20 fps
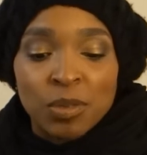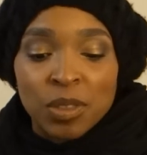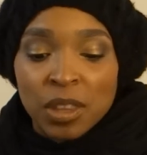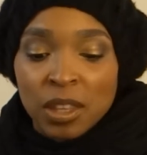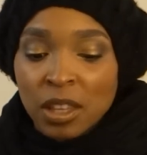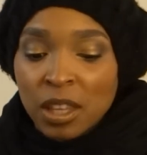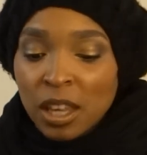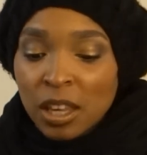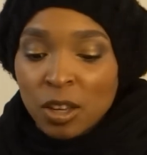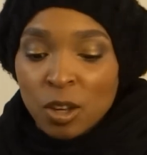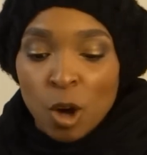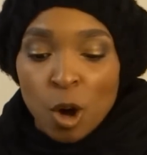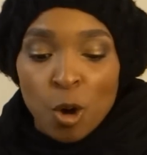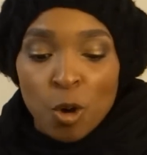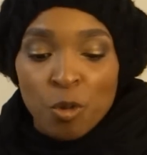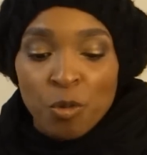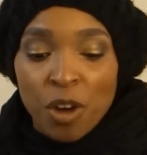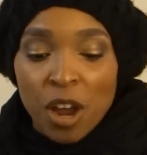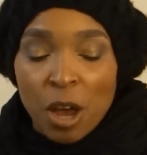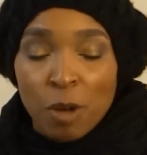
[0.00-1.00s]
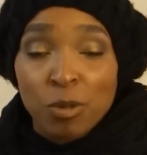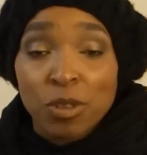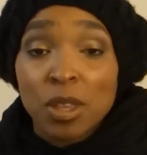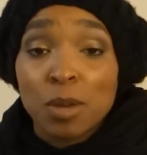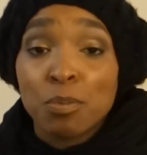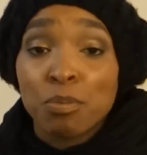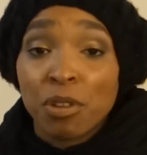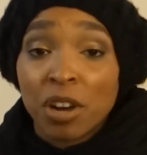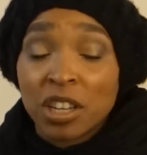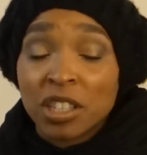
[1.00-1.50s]
again go around with
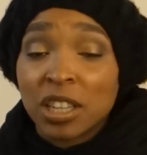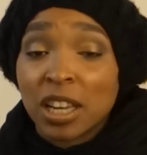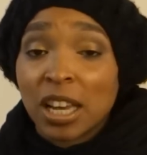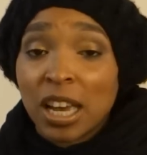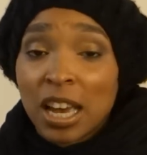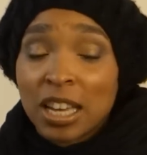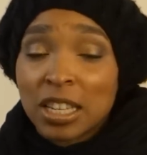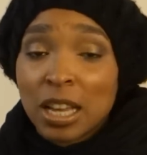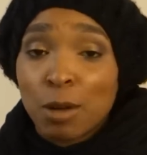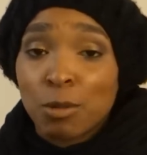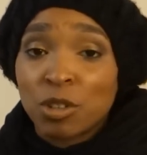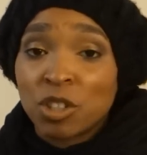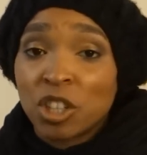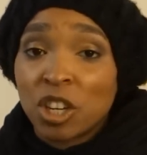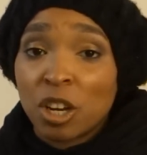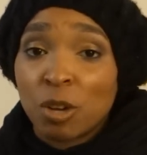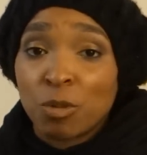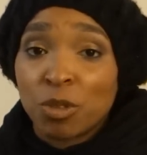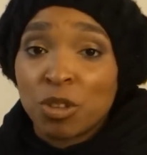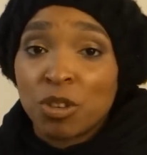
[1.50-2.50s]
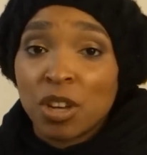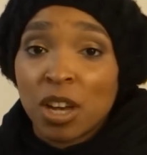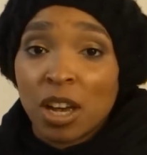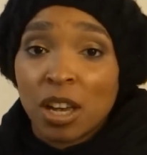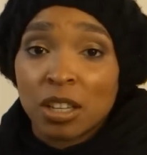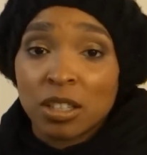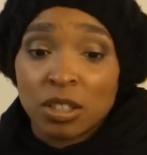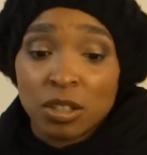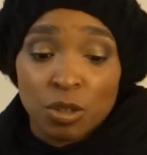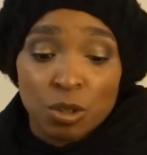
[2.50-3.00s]
the brush, like as I was sharing with you
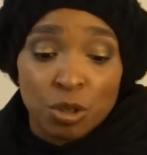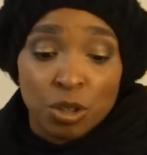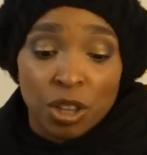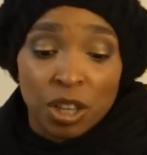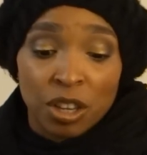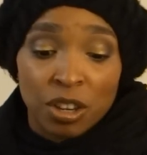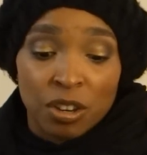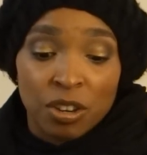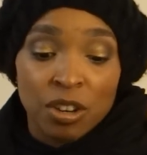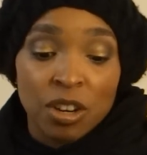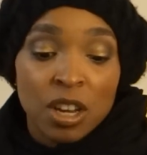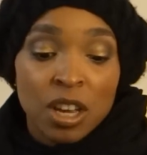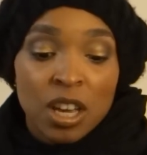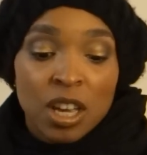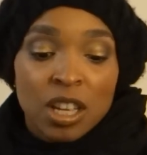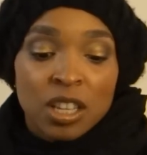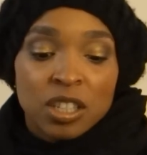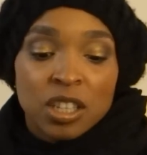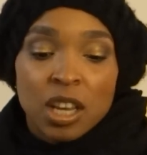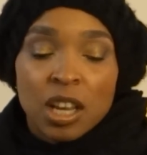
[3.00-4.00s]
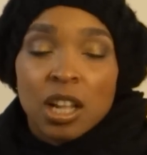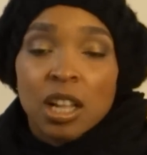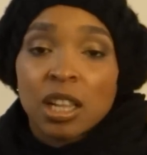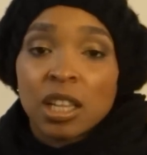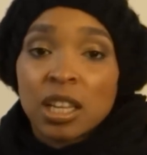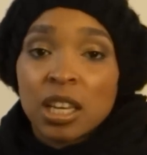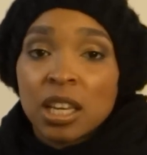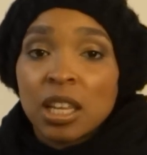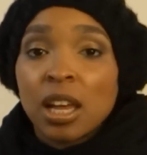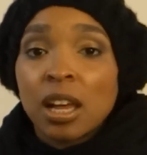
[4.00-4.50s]
guys earlier, to
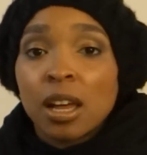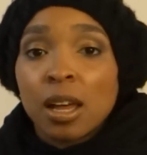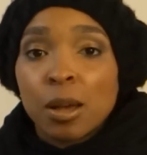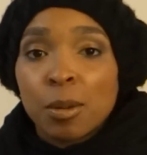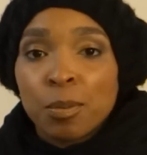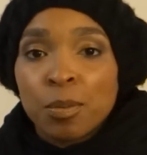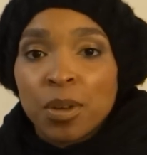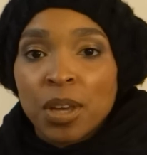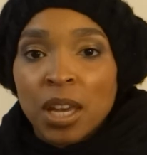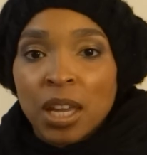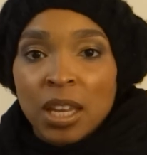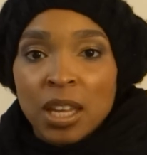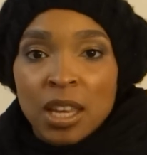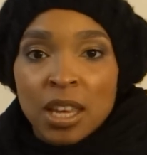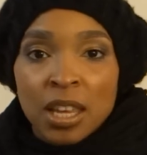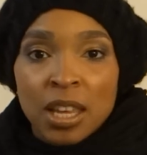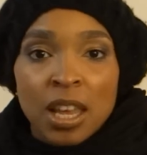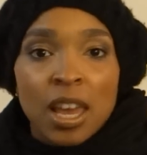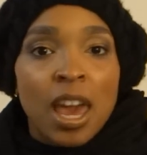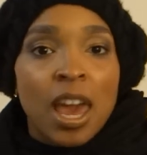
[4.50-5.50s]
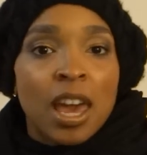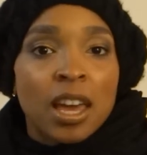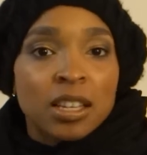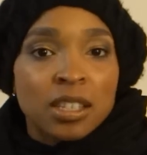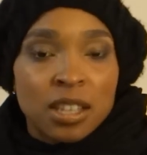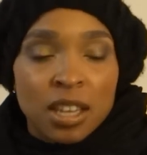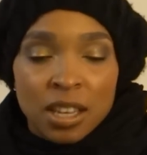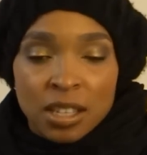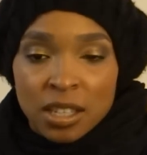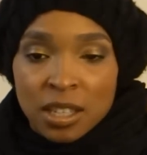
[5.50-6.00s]
clean up any
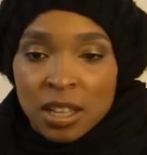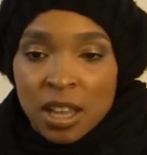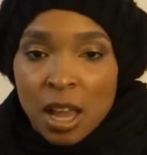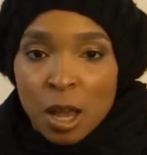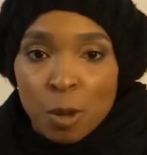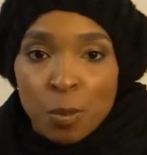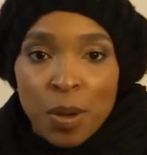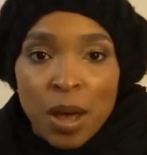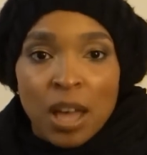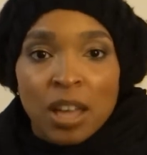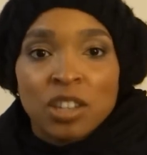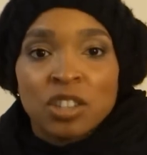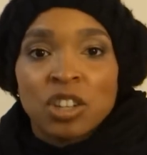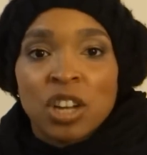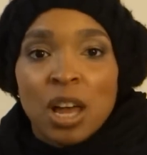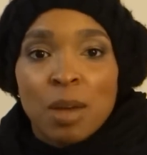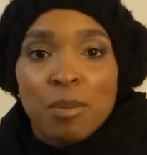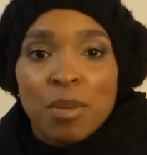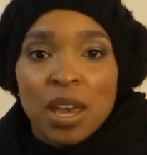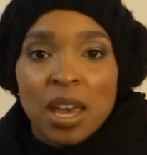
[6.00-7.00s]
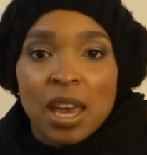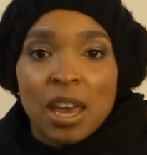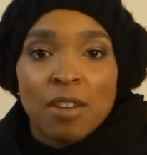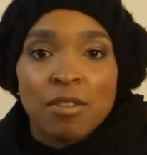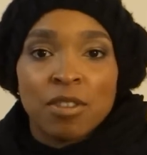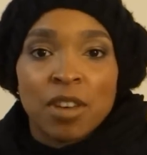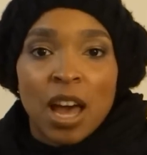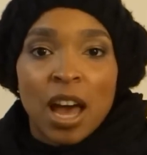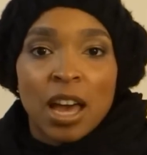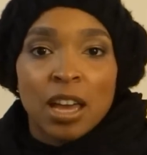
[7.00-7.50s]
excess nail polish that I may
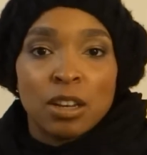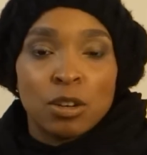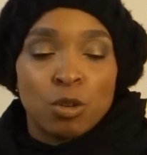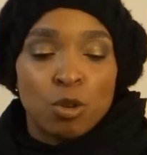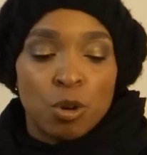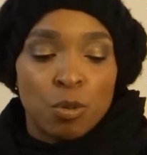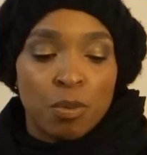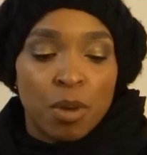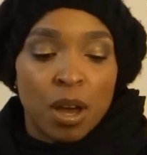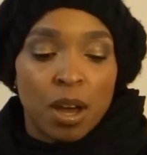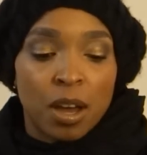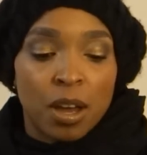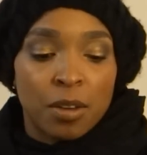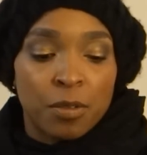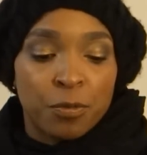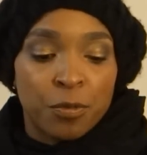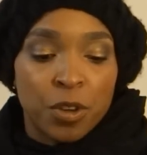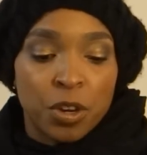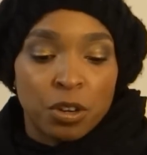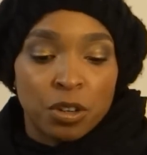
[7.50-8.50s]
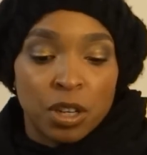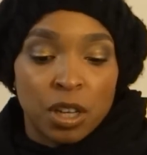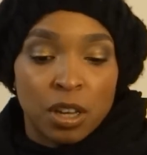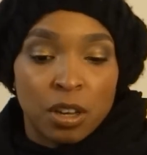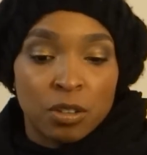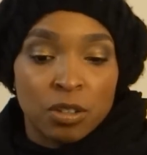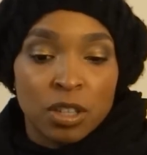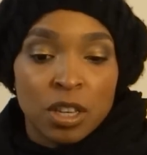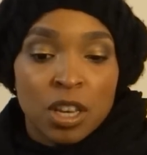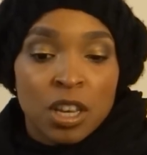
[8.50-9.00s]
have gotten on my
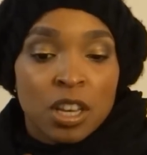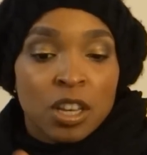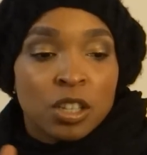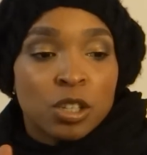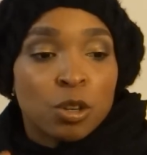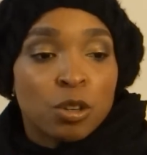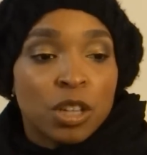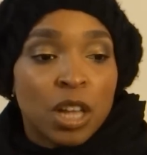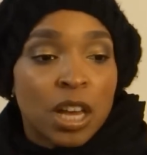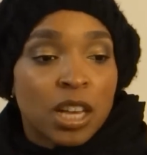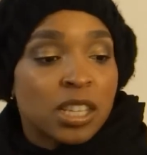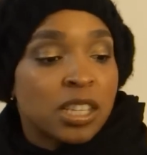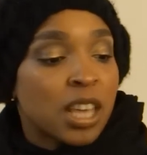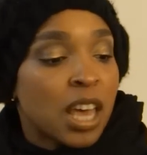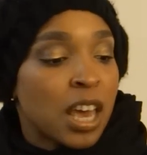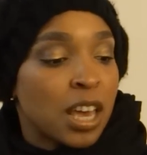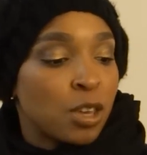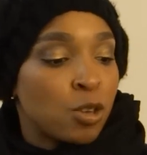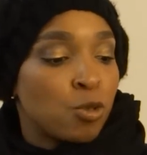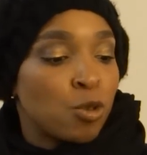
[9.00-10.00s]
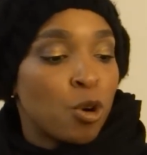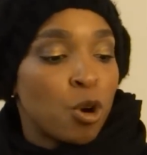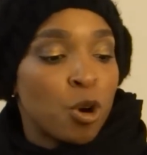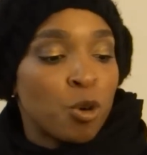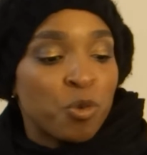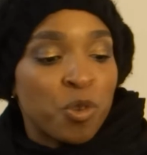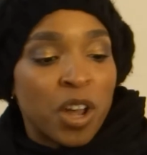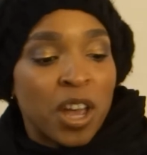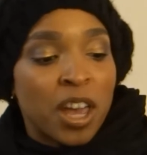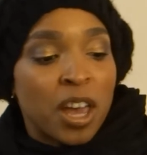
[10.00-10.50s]
fingernails. So like say you go
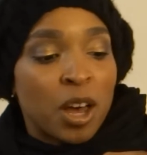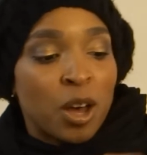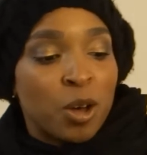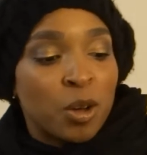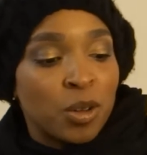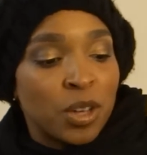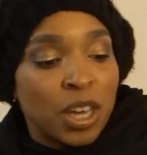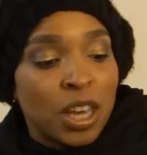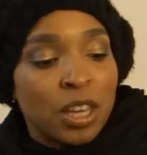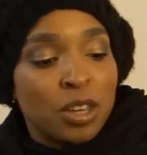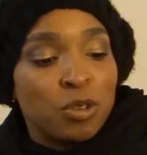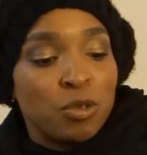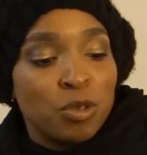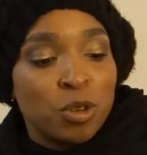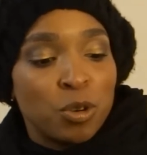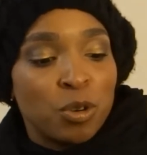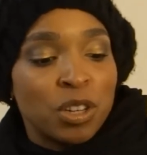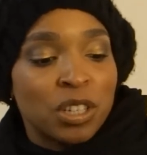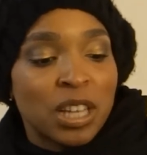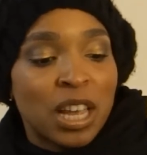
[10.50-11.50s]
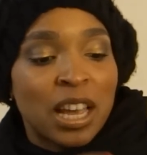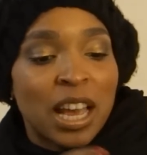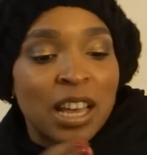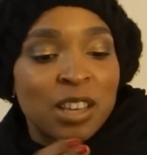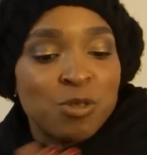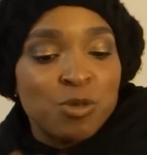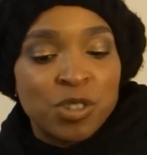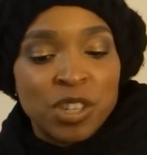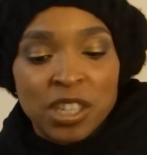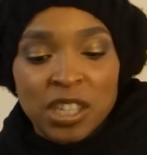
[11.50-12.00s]
around and you notice like
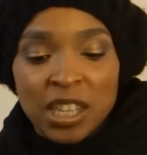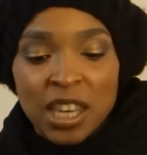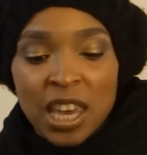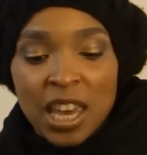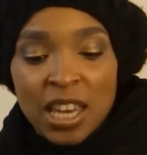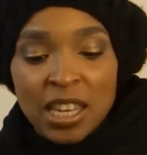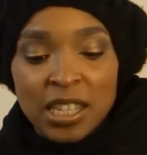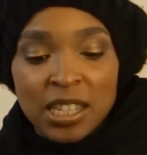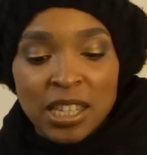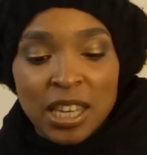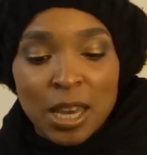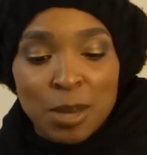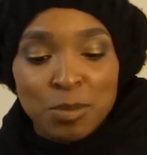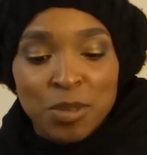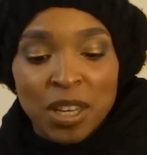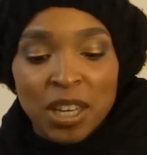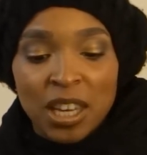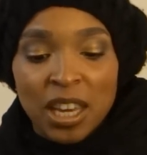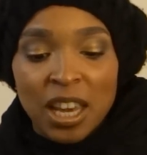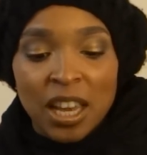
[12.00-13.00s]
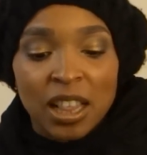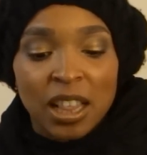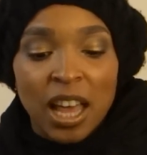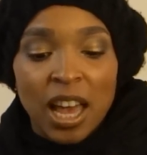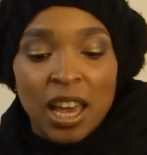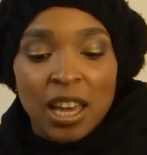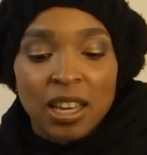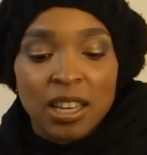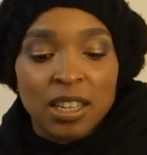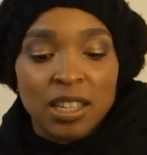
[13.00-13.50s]
you just can't seem to get
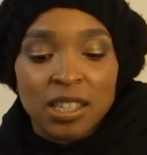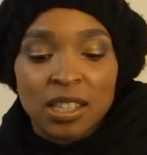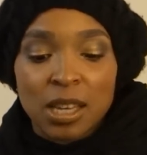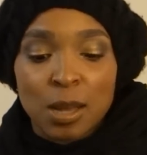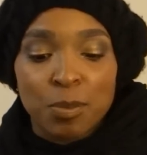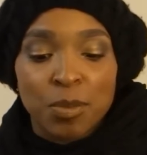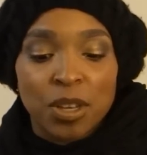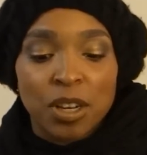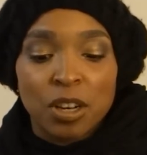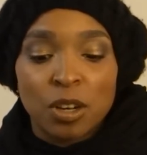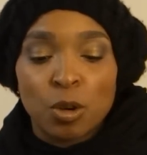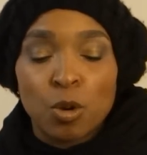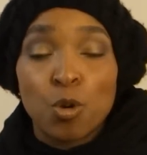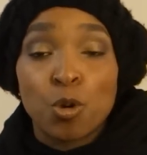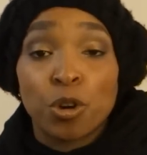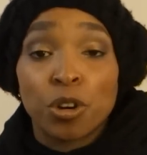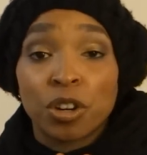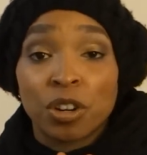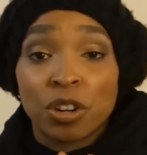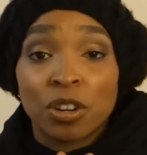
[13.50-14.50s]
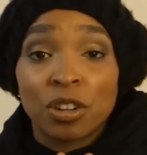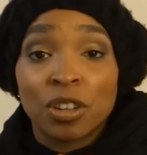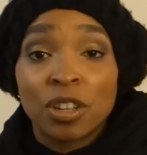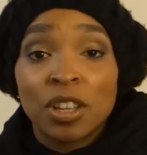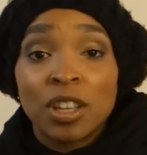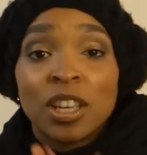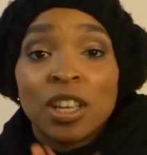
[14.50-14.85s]
like something in the corner.